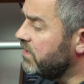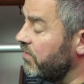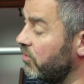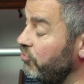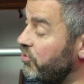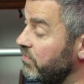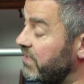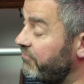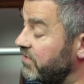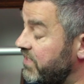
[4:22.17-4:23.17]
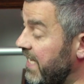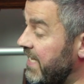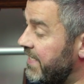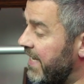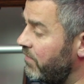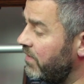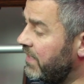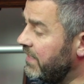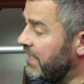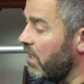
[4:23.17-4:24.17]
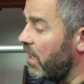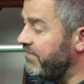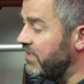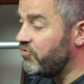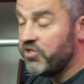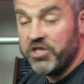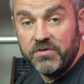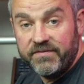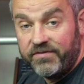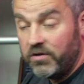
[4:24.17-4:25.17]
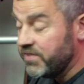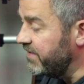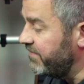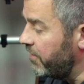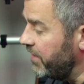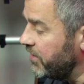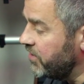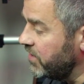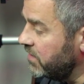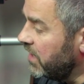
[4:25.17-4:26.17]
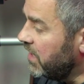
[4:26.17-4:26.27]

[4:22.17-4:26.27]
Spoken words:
So the crucial difference here now is that I've introduced velocity variation.